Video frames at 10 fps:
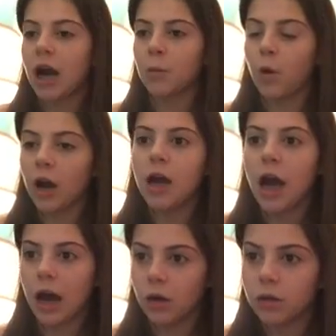I walk
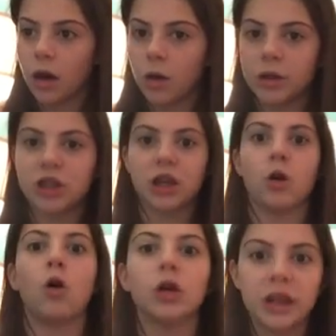out in the hallway, she's
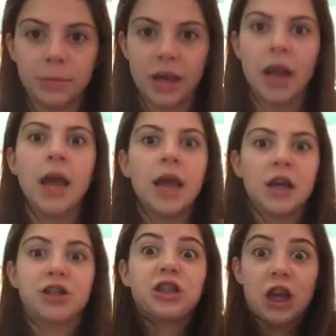holding me,
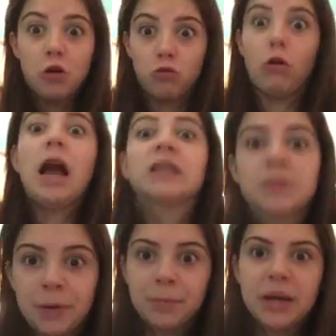and she's
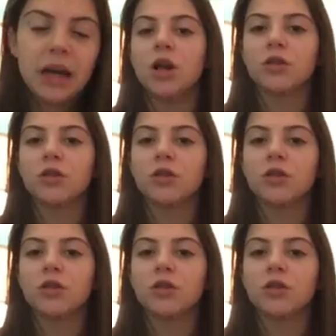grasping me.